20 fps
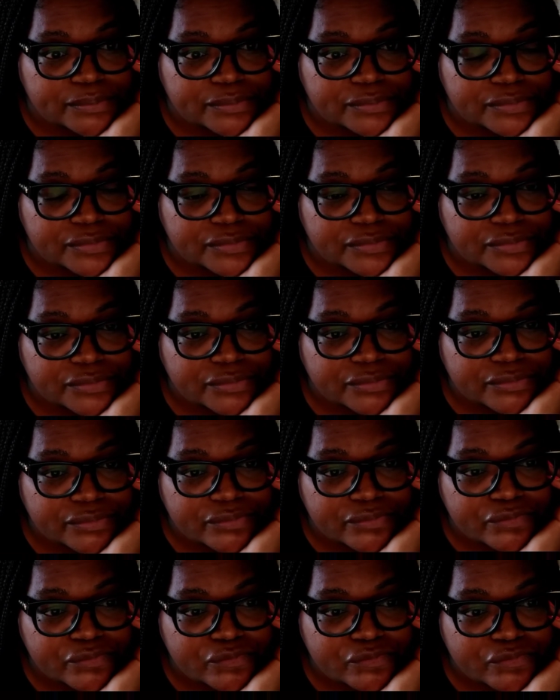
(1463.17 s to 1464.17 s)

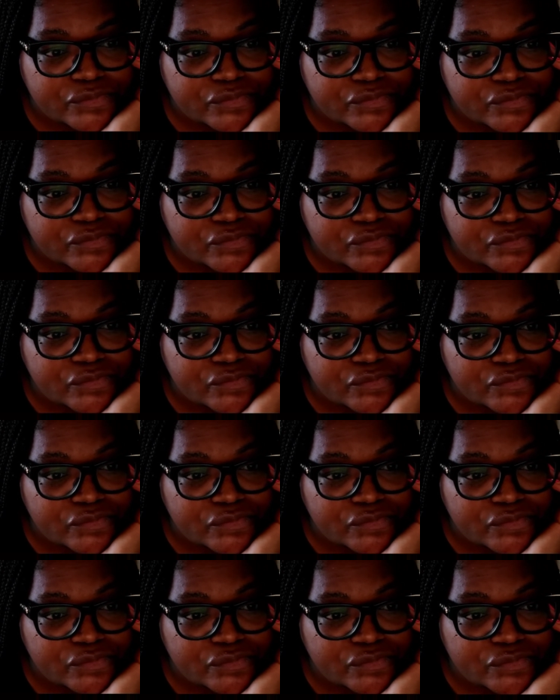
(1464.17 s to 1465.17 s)

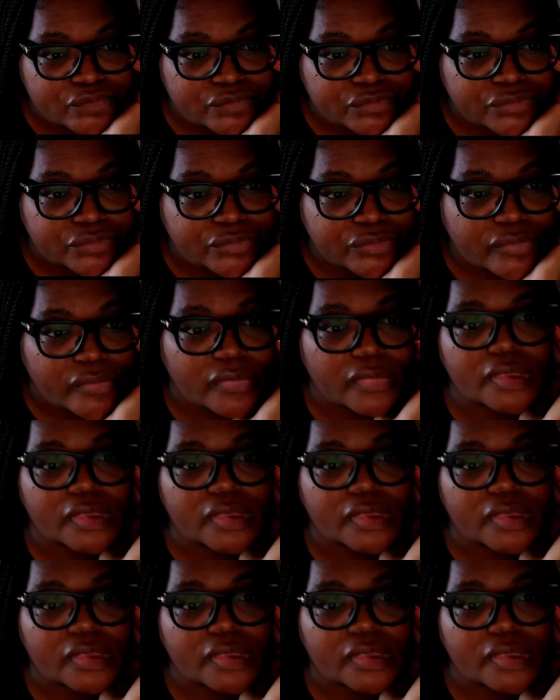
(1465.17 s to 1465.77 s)
(silence)